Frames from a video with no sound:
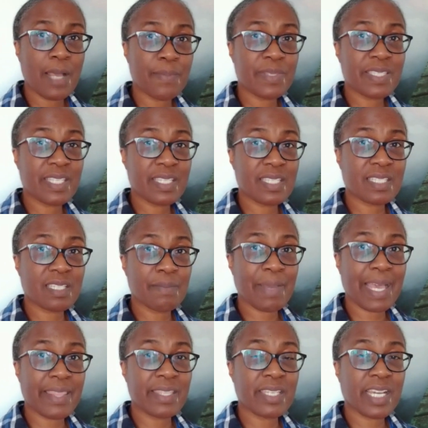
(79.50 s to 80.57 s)
system
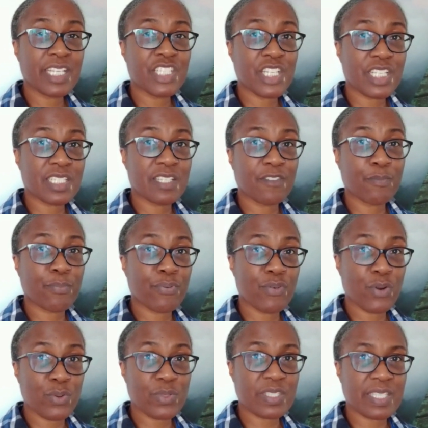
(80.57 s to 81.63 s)
and the digestive
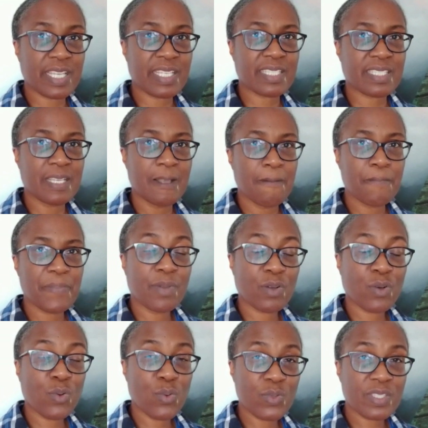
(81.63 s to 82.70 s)
process,
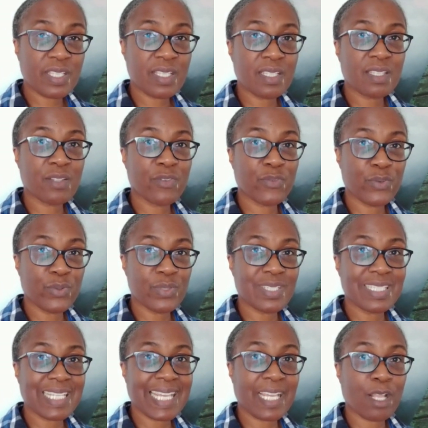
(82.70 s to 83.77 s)
causing the food to
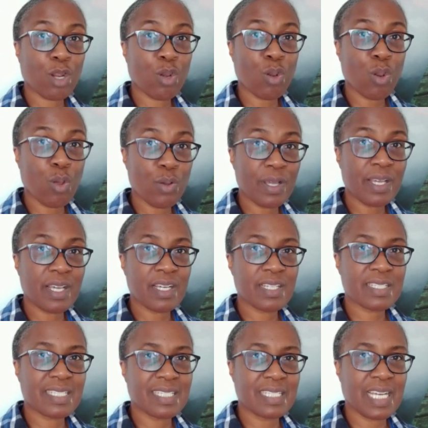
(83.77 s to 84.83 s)
take longer
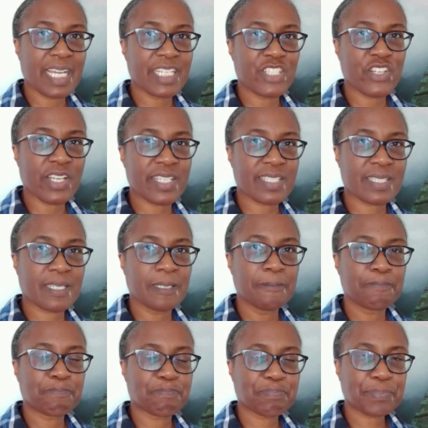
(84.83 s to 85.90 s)
to digest.
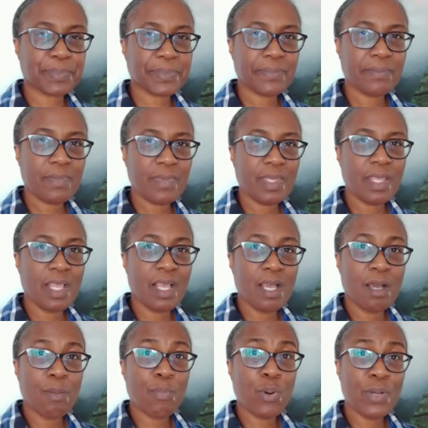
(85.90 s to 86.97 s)

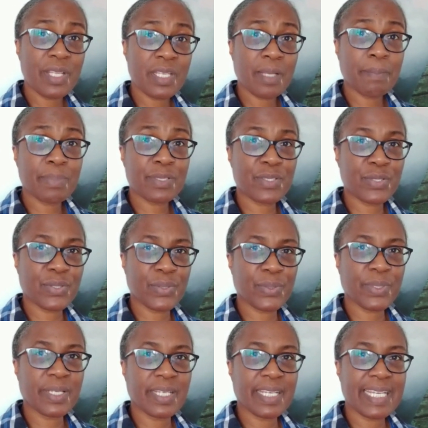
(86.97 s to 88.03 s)
Point number
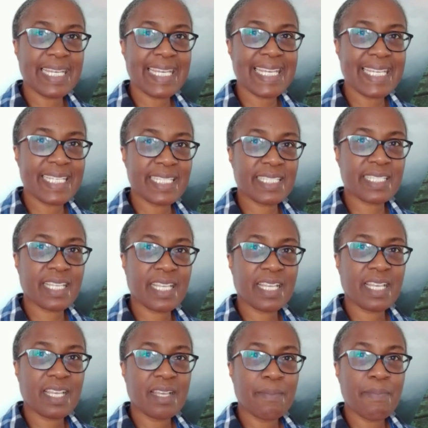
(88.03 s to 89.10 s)
2 is
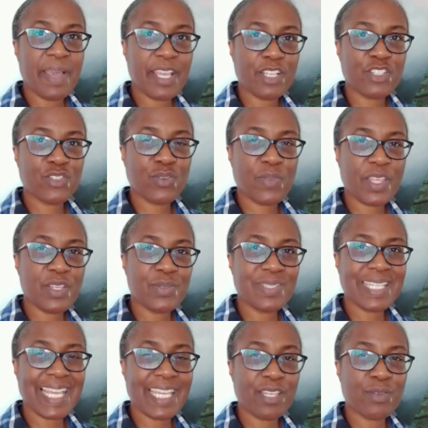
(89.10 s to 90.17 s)
make sure that you
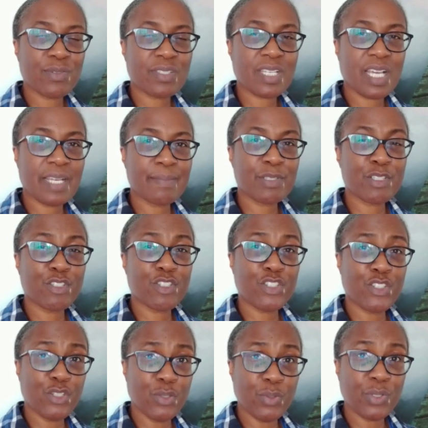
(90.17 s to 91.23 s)
take your time to
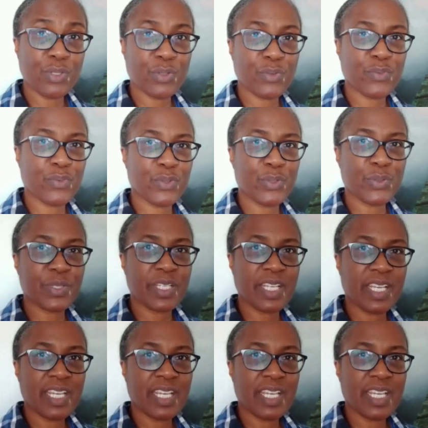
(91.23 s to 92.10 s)
chew your food.